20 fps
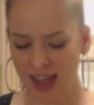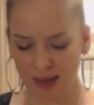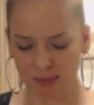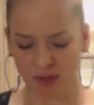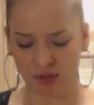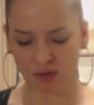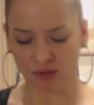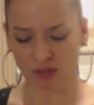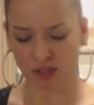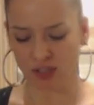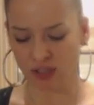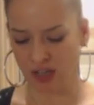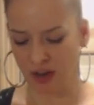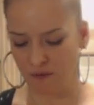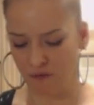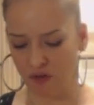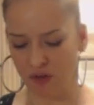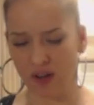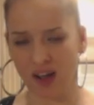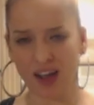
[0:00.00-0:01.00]
Absolutely
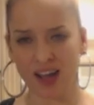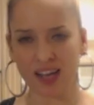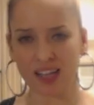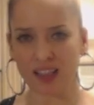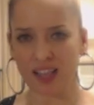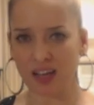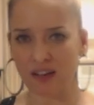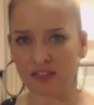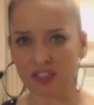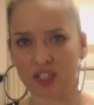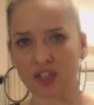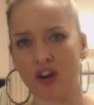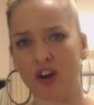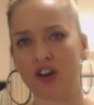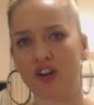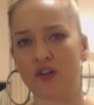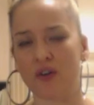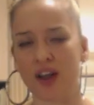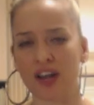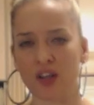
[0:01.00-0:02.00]
delightful. I love
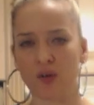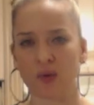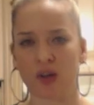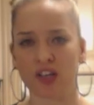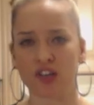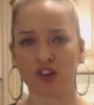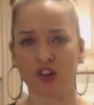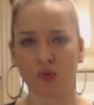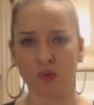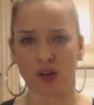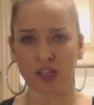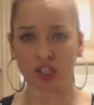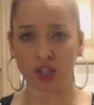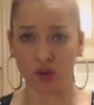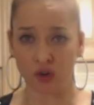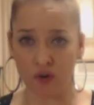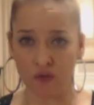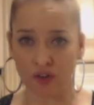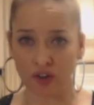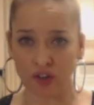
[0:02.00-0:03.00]
escargot anyway. You don't want
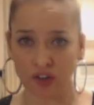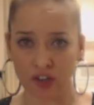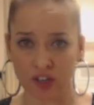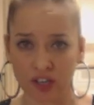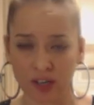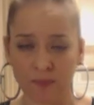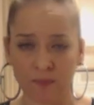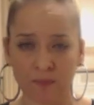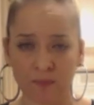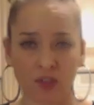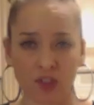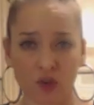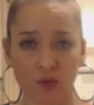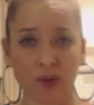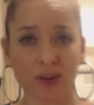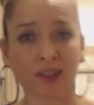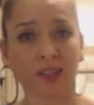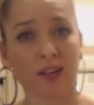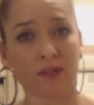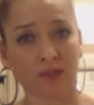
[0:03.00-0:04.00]
to overcook it.
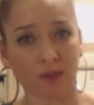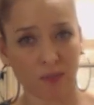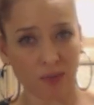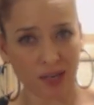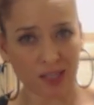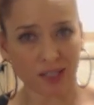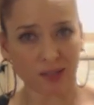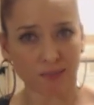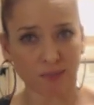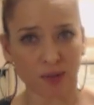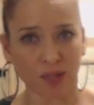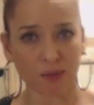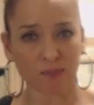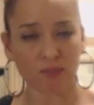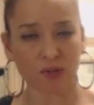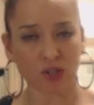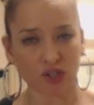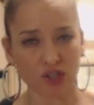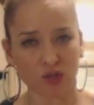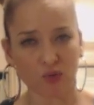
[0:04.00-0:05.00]
You want to leave them nice and
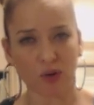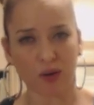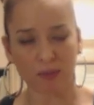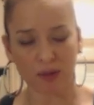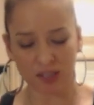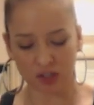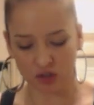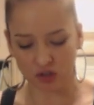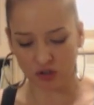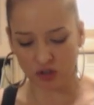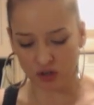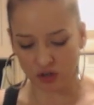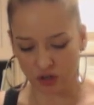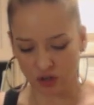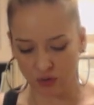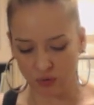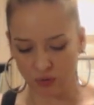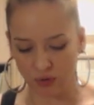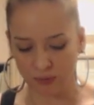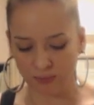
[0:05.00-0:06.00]
plump. You just want to make sure they're
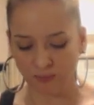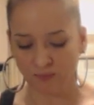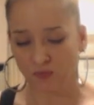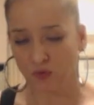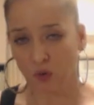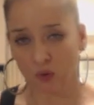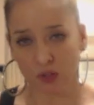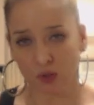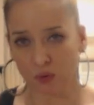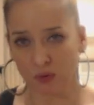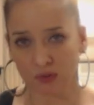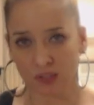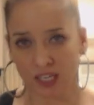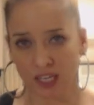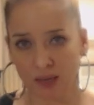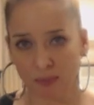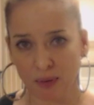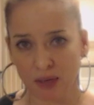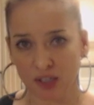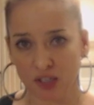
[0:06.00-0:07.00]
cooked through, which oh. won't
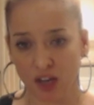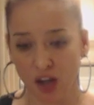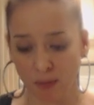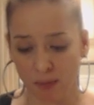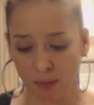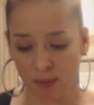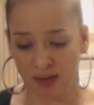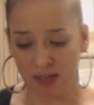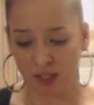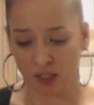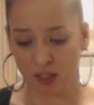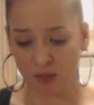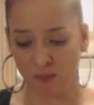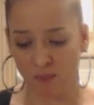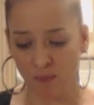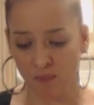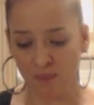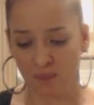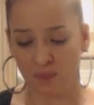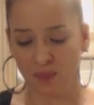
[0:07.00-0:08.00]
take but a couple minutes.
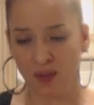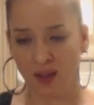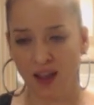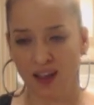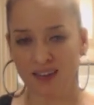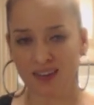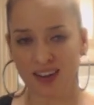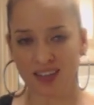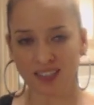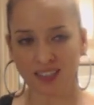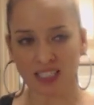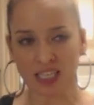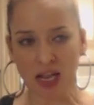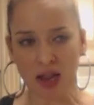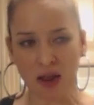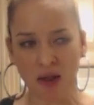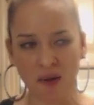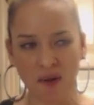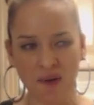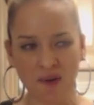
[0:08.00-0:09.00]
And nice?
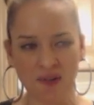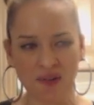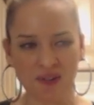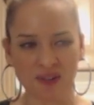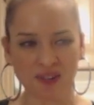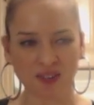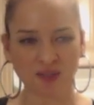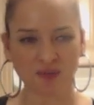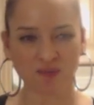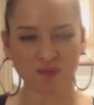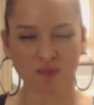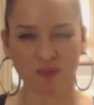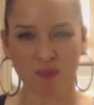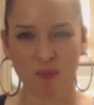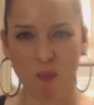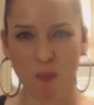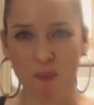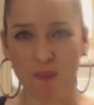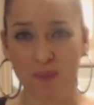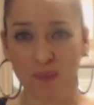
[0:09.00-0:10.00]
The shells have
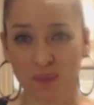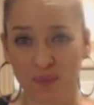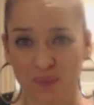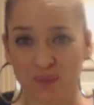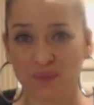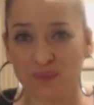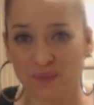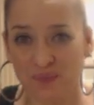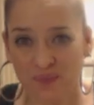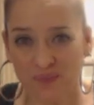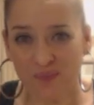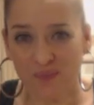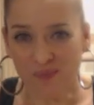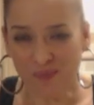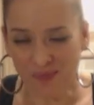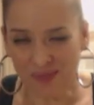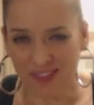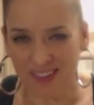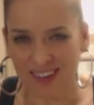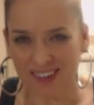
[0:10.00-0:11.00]
soaked up all
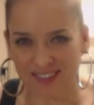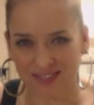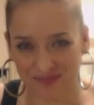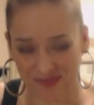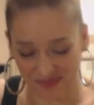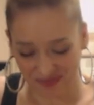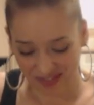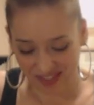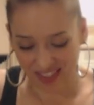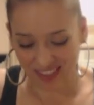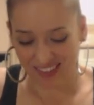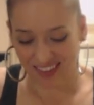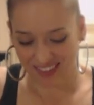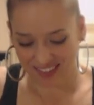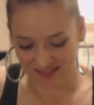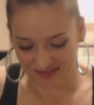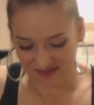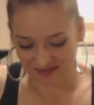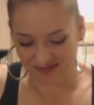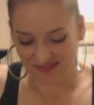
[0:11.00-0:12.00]
that
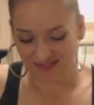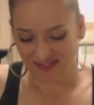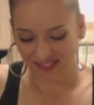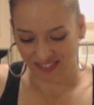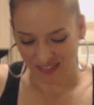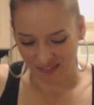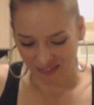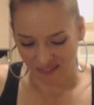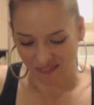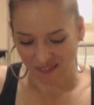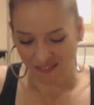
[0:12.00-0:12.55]
wonderful